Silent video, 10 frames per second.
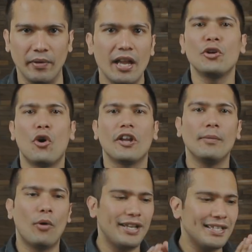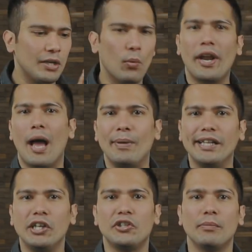I'm not talking about testing one
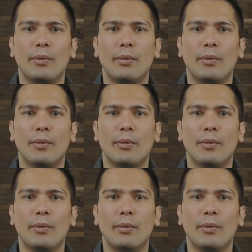application,